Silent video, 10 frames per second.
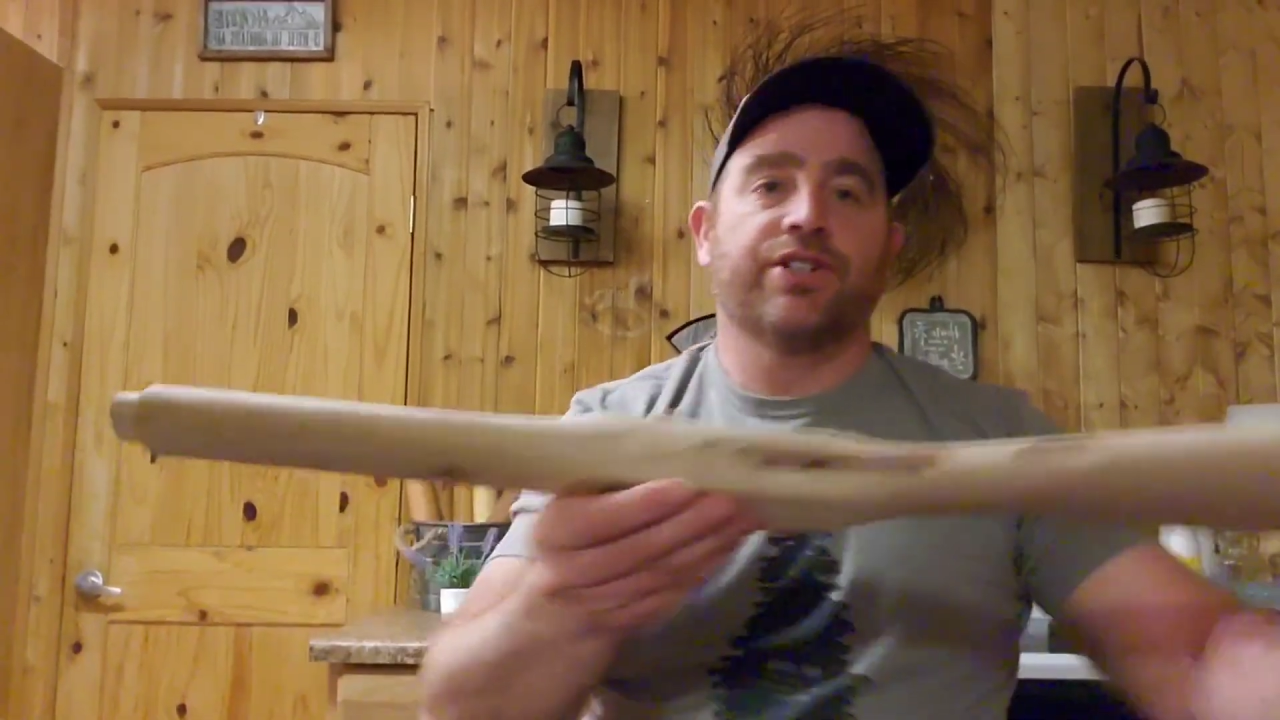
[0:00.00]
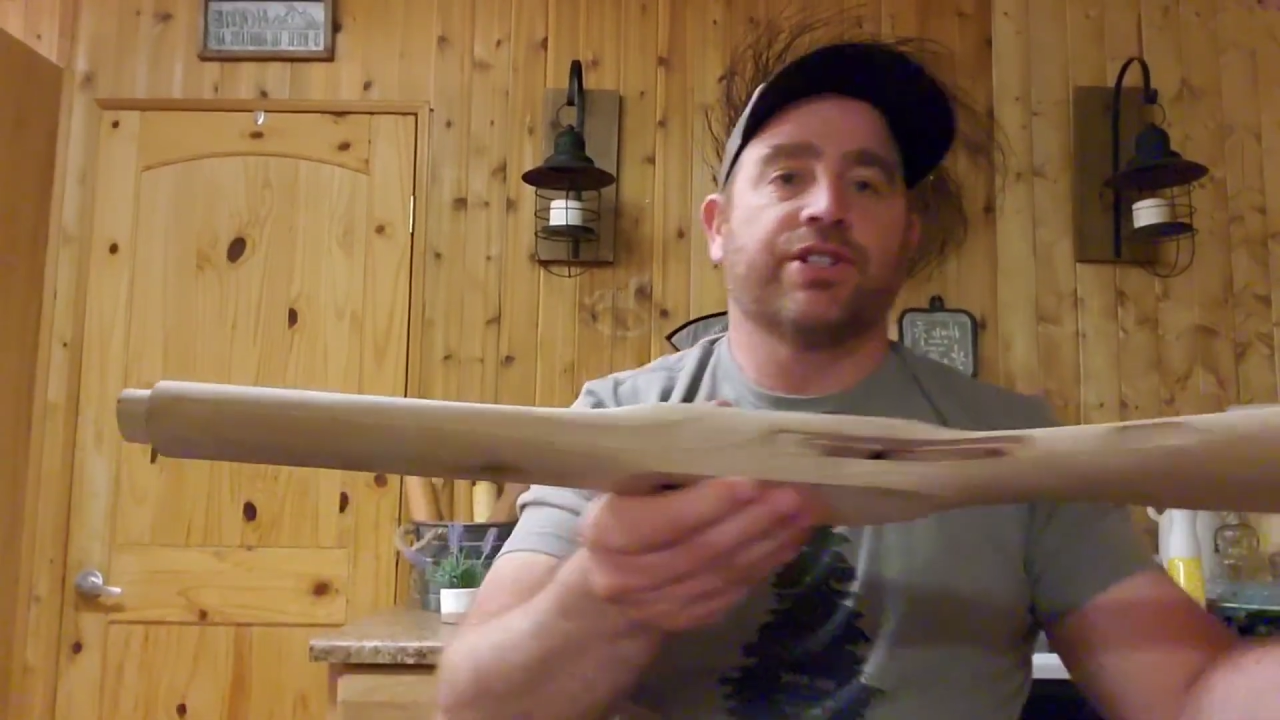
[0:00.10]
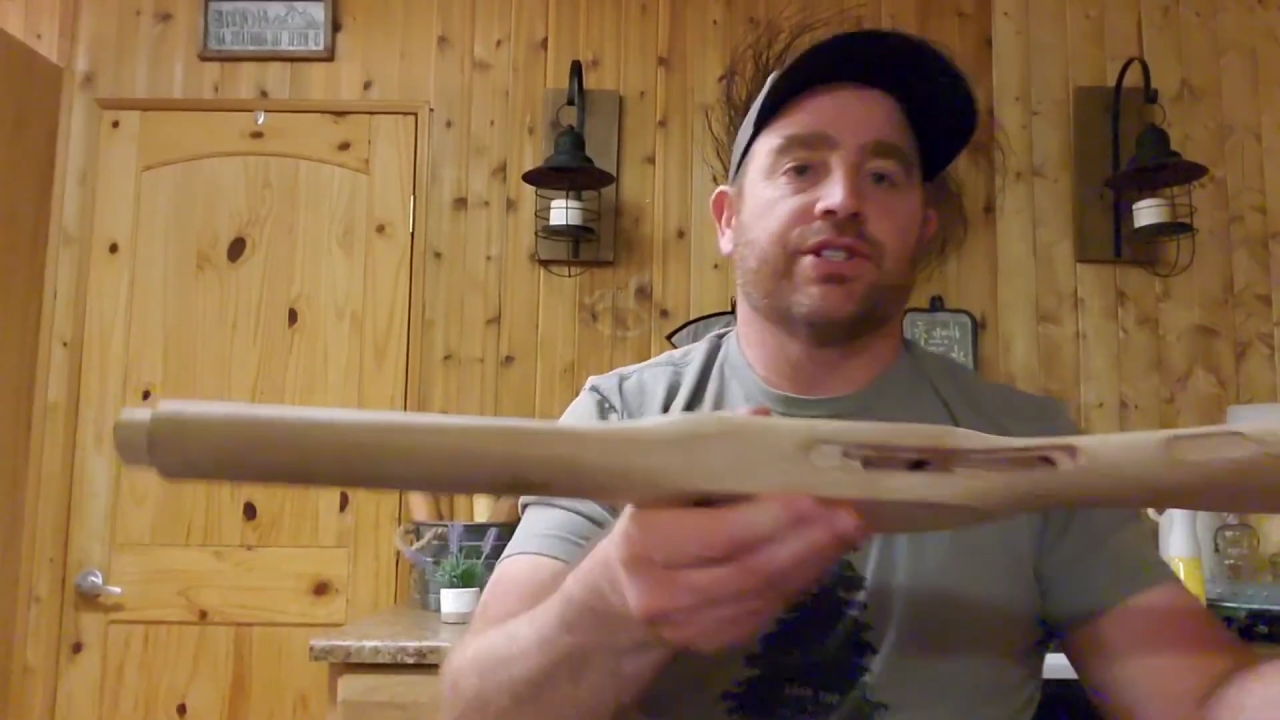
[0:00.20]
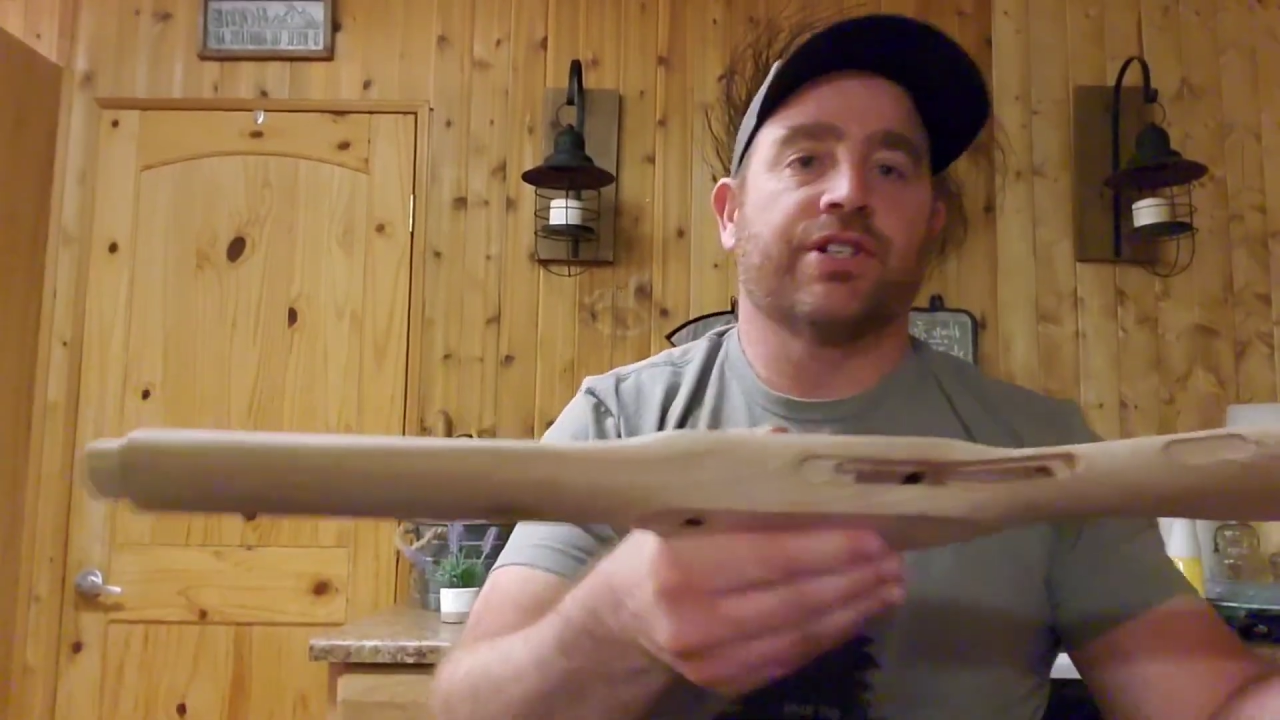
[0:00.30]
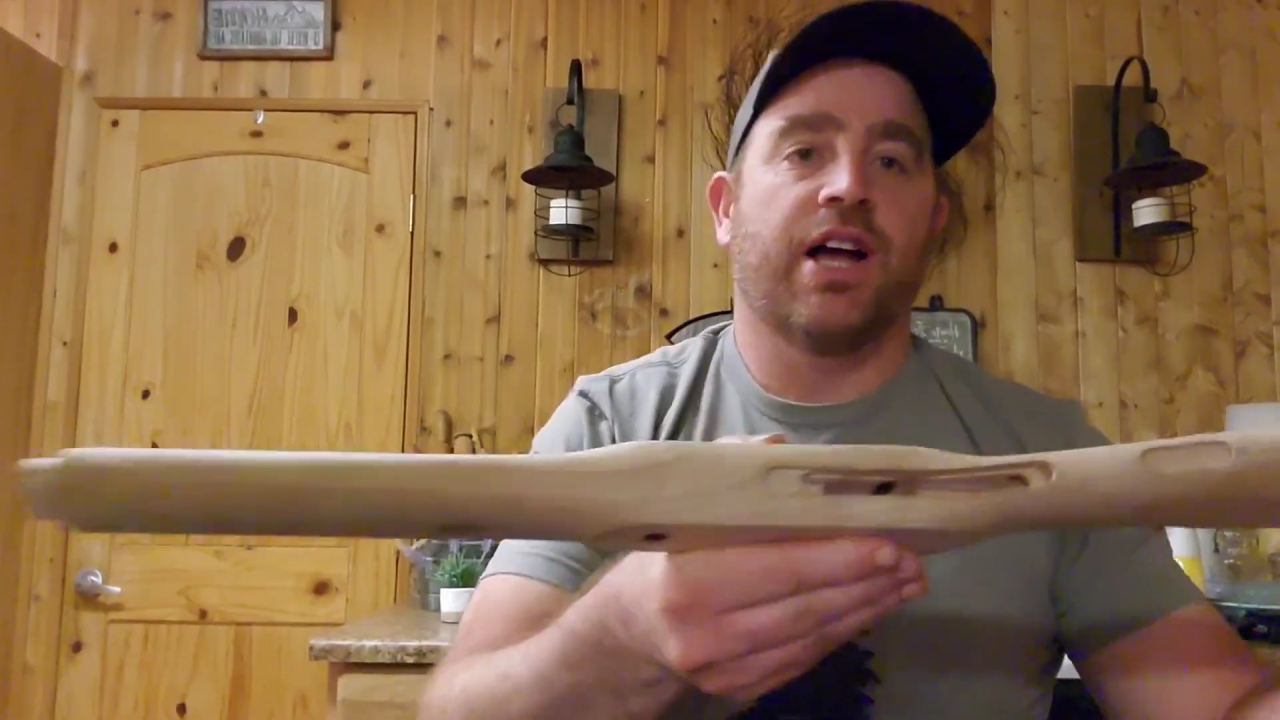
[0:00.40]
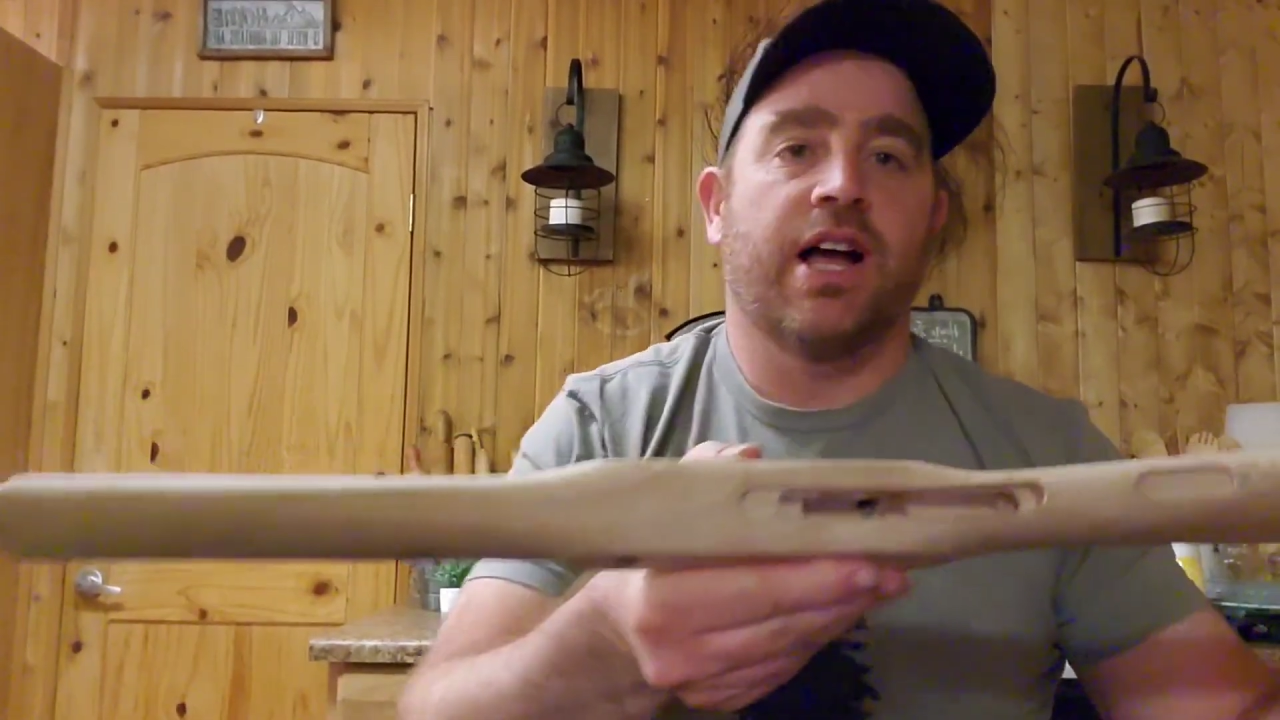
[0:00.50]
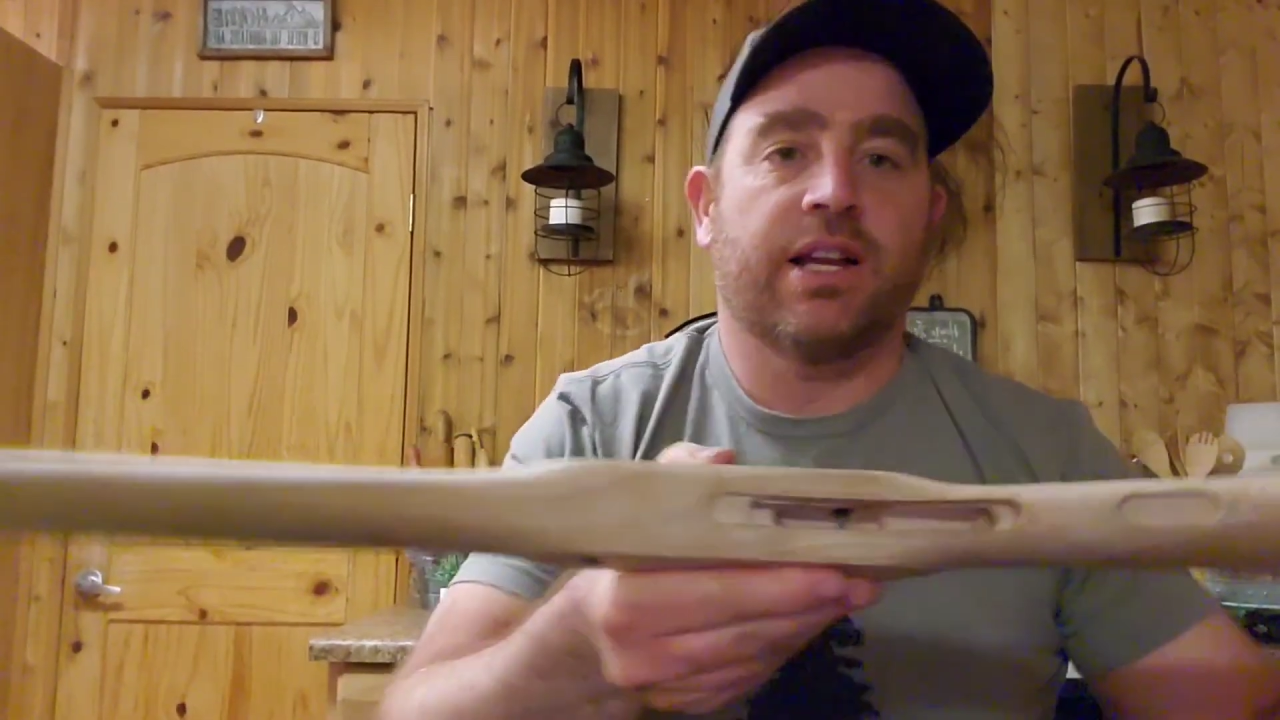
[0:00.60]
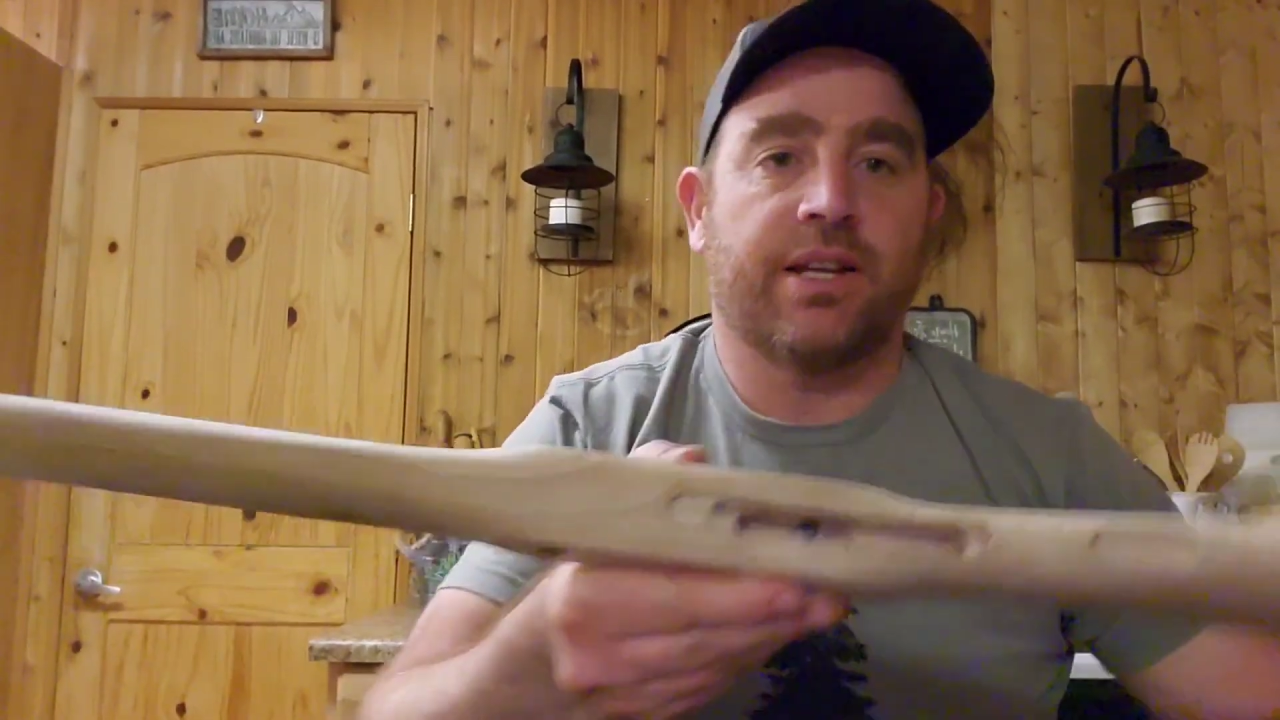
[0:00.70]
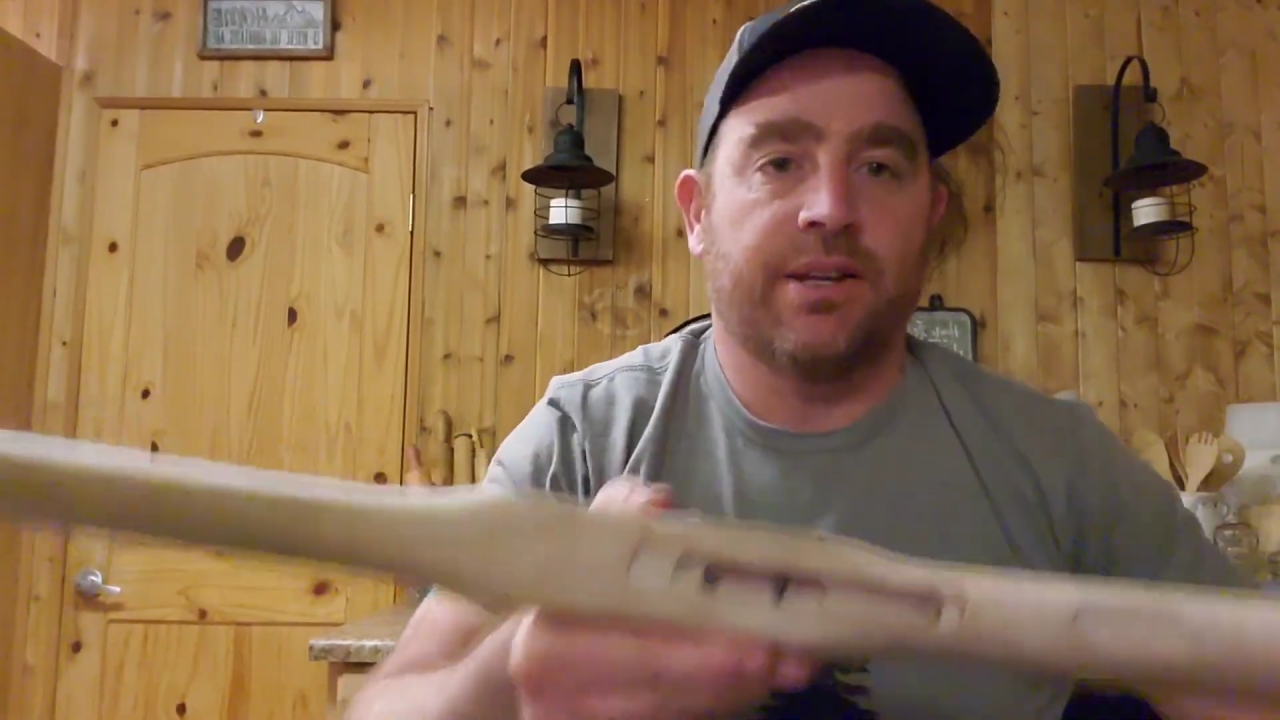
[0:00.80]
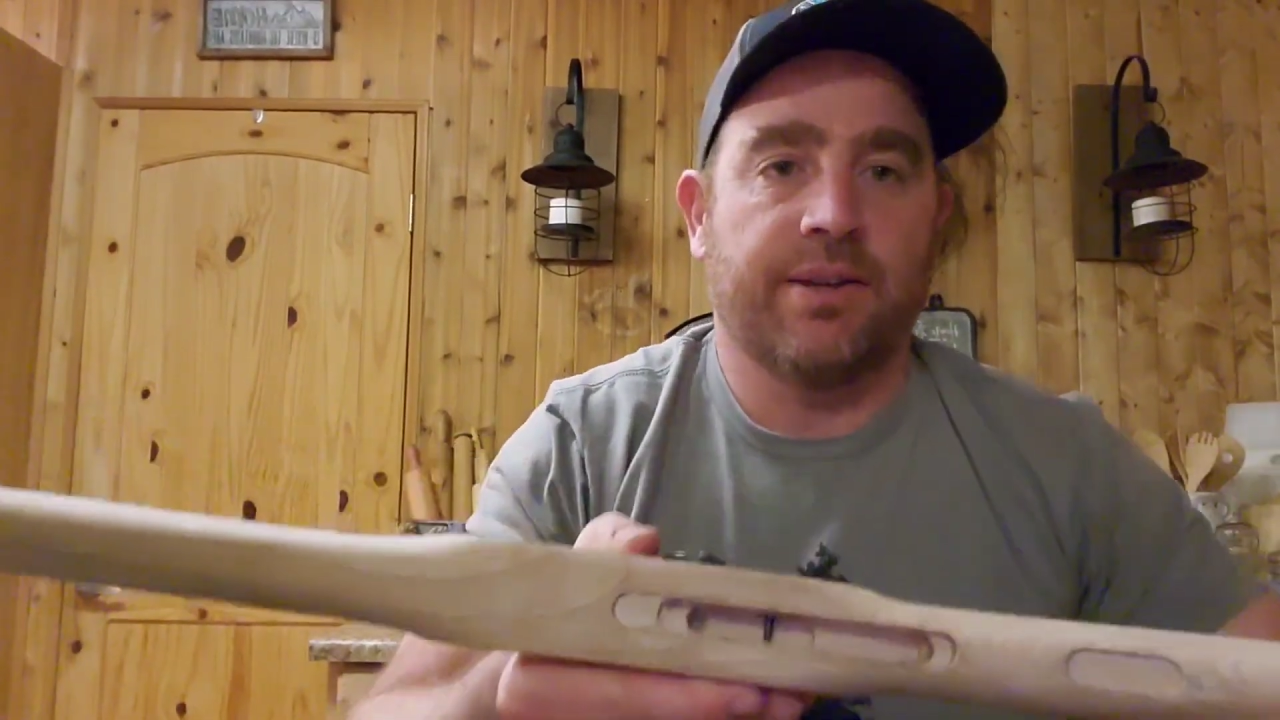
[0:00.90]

your stock.